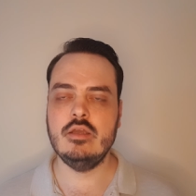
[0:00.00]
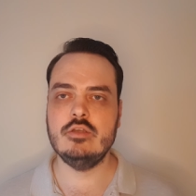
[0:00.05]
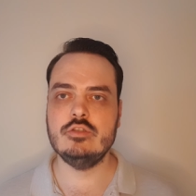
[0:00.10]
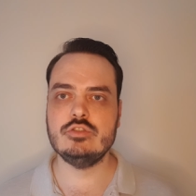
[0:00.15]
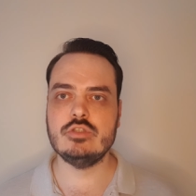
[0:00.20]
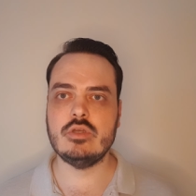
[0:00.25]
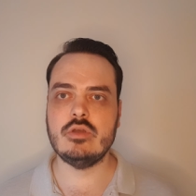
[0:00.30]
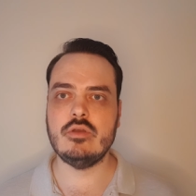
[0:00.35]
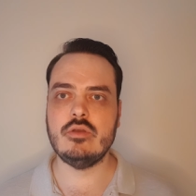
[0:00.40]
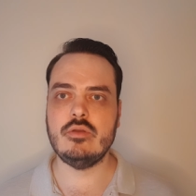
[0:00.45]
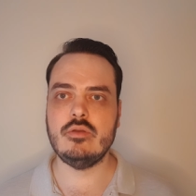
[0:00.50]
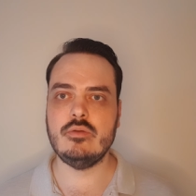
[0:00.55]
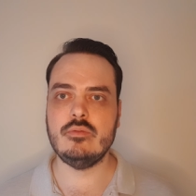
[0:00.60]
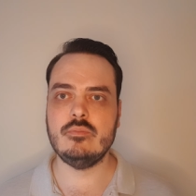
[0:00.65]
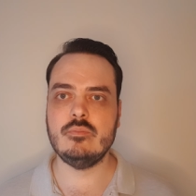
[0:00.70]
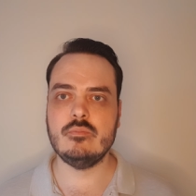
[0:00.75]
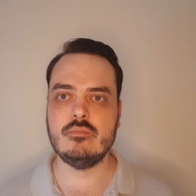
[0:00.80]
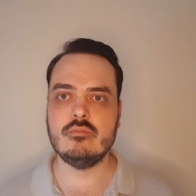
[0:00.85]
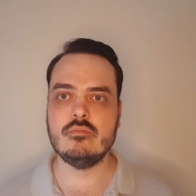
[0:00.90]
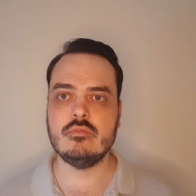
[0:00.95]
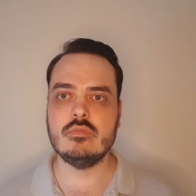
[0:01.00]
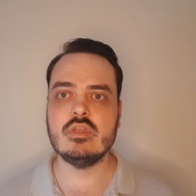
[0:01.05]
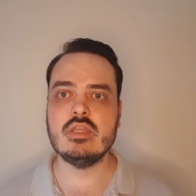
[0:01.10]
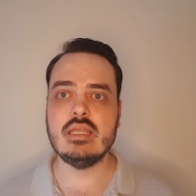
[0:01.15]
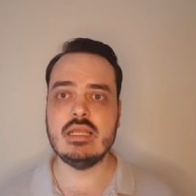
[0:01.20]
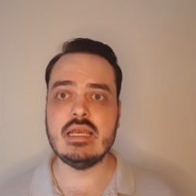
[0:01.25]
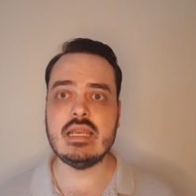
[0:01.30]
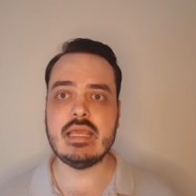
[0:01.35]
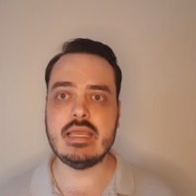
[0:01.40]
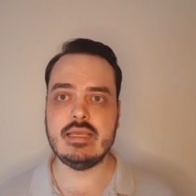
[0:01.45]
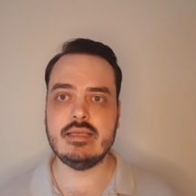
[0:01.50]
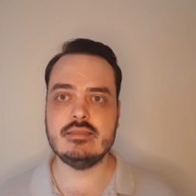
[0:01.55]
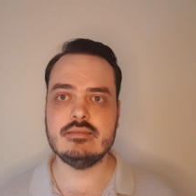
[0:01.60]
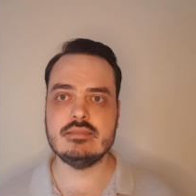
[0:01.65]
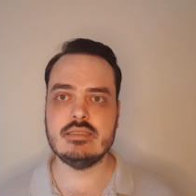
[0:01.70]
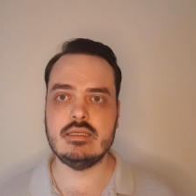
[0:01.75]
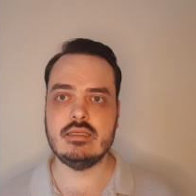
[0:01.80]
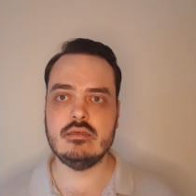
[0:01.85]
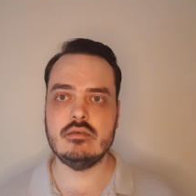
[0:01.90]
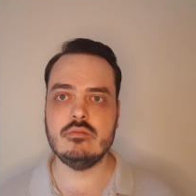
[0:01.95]
show their
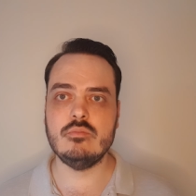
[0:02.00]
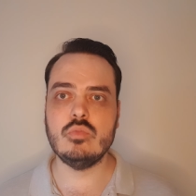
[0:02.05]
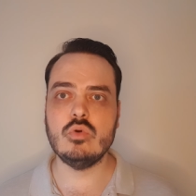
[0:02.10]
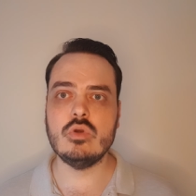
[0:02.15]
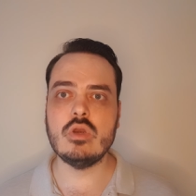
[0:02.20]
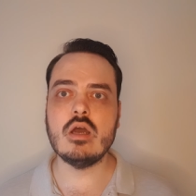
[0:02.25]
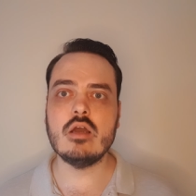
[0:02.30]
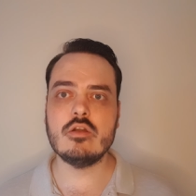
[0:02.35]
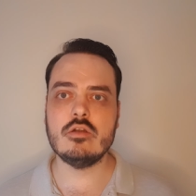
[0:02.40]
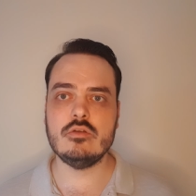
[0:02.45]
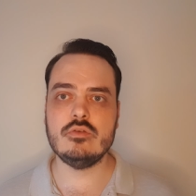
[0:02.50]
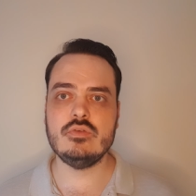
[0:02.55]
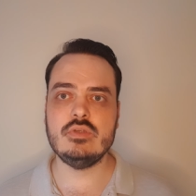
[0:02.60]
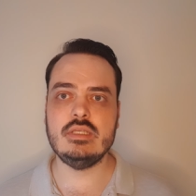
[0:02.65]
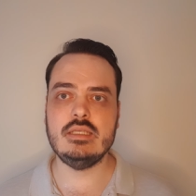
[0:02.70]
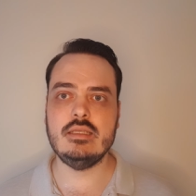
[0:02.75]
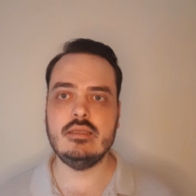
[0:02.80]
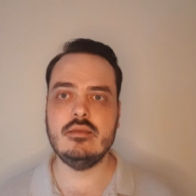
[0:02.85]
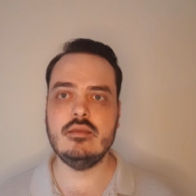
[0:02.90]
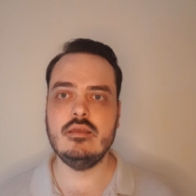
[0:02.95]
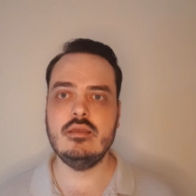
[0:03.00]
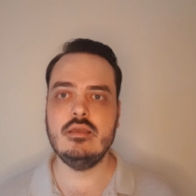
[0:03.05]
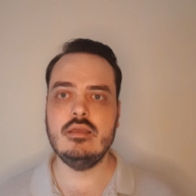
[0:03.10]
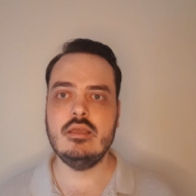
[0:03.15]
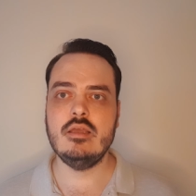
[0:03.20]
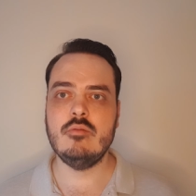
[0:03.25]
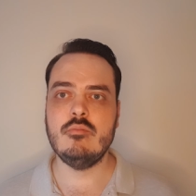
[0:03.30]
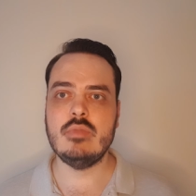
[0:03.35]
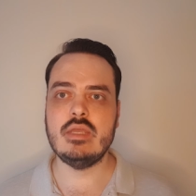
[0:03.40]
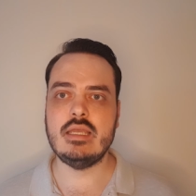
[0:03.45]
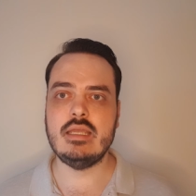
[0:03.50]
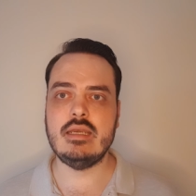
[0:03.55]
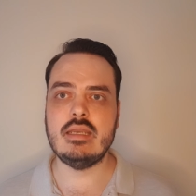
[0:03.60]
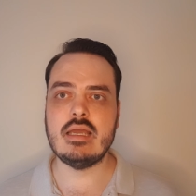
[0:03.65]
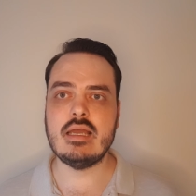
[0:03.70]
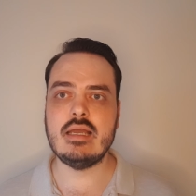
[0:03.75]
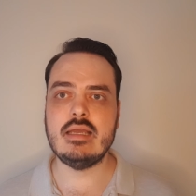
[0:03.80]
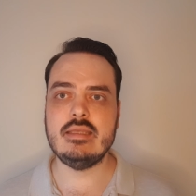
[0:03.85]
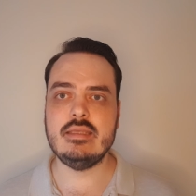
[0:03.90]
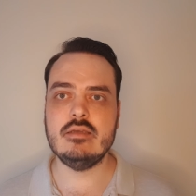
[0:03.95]
legs and pornography made
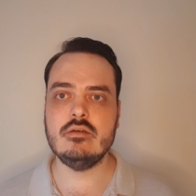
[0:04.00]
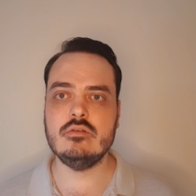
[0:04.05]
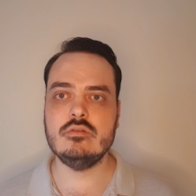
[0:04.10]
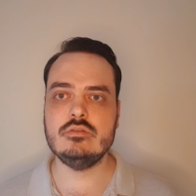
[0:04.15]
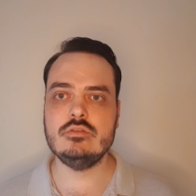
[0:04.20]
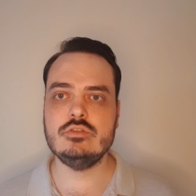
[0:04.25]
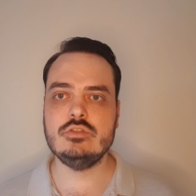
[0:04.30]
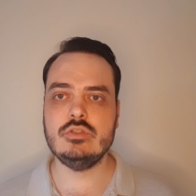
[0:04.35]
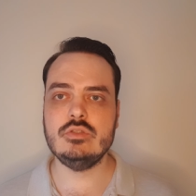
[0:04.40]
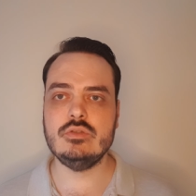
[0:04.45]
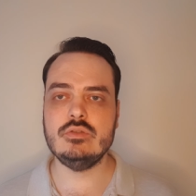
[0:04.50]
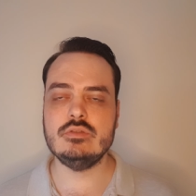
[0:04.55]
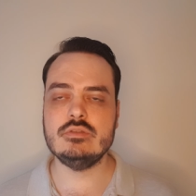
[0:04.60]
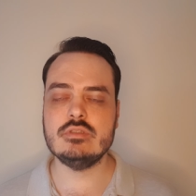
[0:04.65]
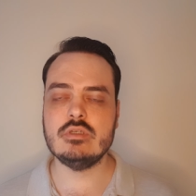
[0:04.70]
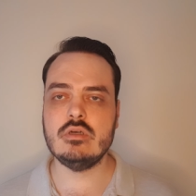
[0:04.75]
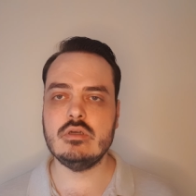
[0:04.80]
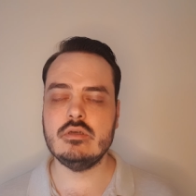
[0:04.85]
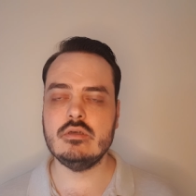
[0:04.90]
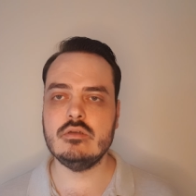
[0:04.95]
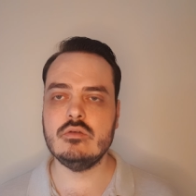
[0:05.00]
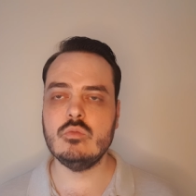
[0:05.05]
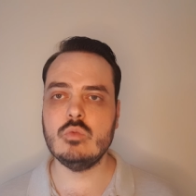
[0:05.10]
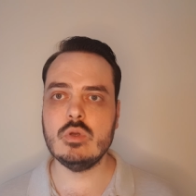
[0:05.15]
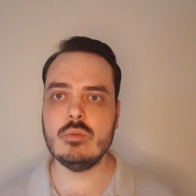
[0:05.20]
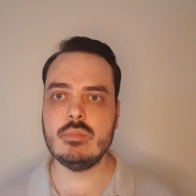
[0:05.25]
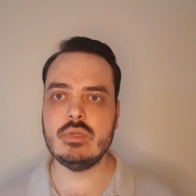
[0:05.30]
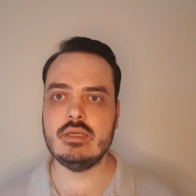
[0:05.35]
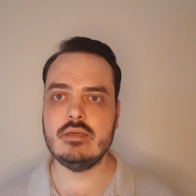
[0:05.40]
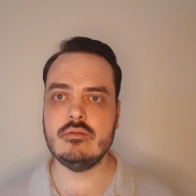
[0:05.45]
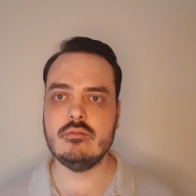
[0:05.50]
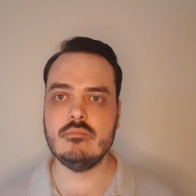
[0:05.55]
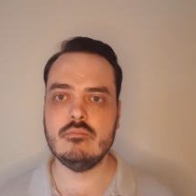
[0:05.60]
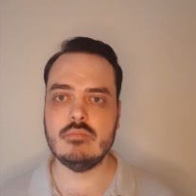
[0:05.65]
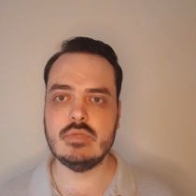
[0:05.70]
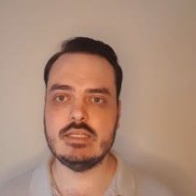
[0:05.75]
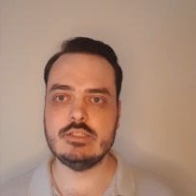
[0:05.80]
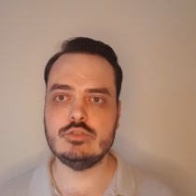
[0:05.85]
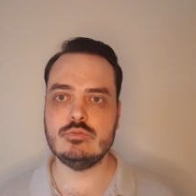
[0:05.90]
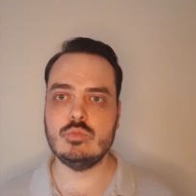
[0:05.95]
high-heeled shoes on women
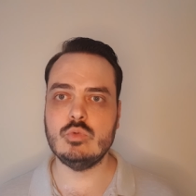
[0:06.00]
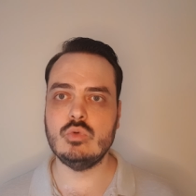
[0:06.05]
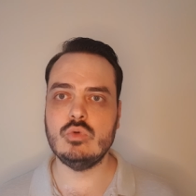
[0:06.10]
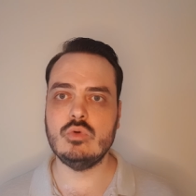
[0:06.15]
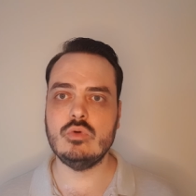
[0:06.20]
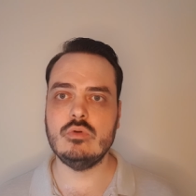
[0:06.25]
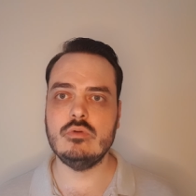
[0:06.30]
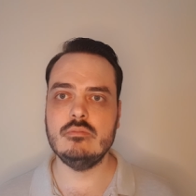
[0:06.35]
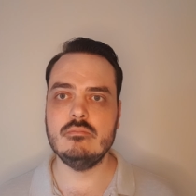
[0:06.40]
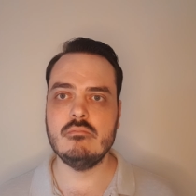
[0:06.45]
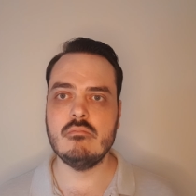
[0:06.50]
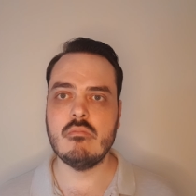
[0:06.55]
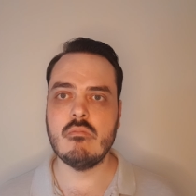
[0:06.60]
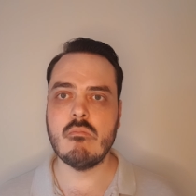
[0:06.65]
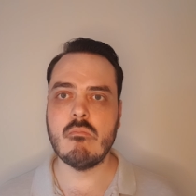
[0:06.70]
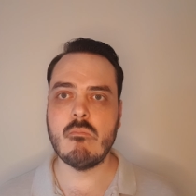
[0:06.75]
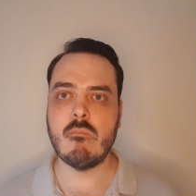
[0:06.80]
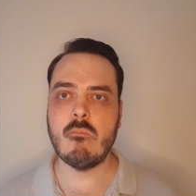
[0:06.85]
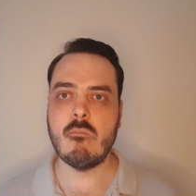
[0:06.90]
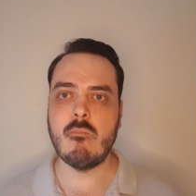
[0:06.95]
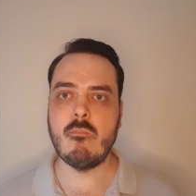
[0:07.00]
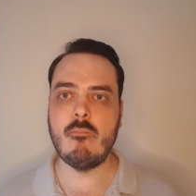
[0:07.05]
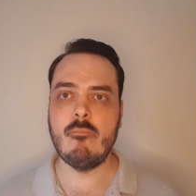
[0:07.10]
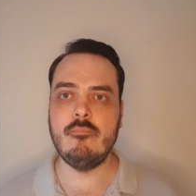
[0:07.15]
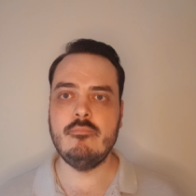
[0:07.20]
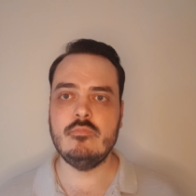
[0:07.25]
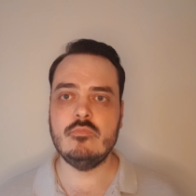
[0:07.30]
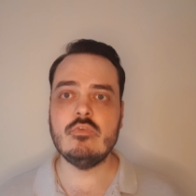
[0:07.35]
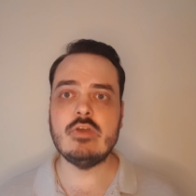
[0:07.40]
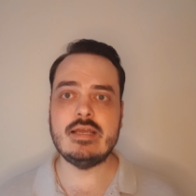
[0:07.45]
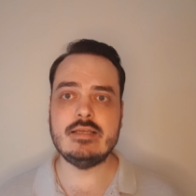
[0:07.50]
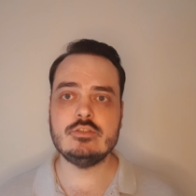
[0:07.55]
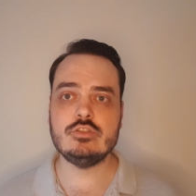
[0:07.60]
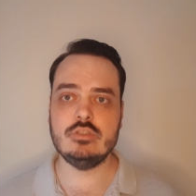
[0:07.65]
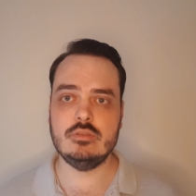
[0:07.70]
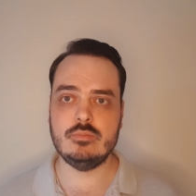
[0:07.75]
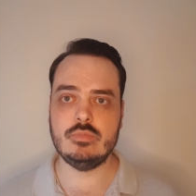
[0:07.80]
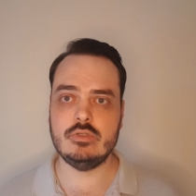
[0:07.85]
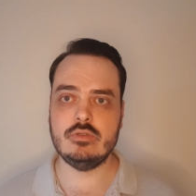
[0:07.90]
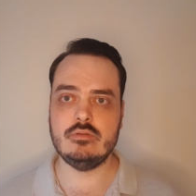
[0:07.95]
much more
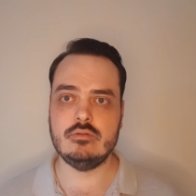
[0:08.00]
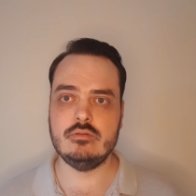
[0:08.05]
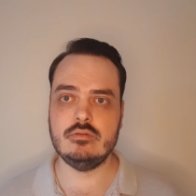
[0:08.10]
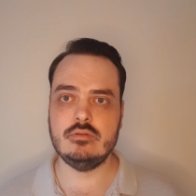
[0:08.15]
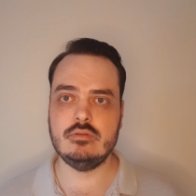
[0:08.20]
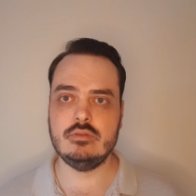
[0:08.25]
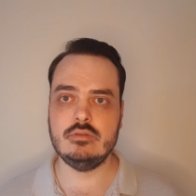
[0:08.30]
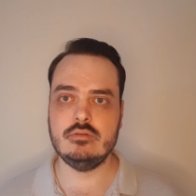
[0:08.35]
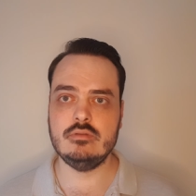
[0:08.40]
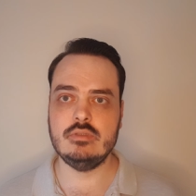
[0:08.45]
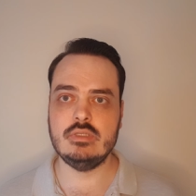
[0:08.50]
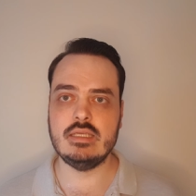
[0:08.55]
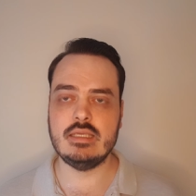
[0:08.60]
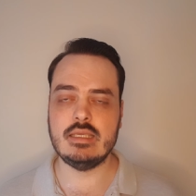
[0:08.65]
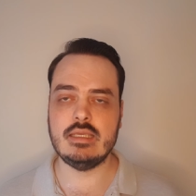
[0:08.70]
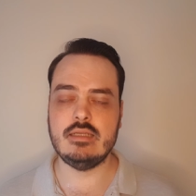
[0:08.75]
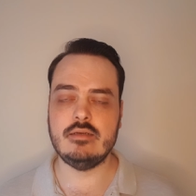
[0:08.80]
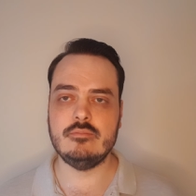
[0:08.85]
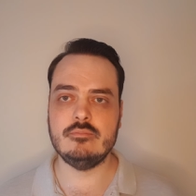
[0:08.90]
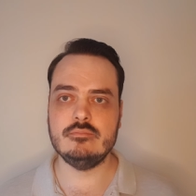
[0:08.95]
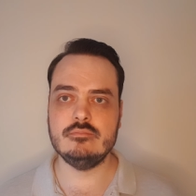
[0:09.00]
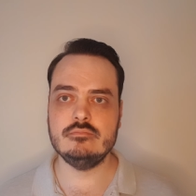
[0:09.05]
fashionable again.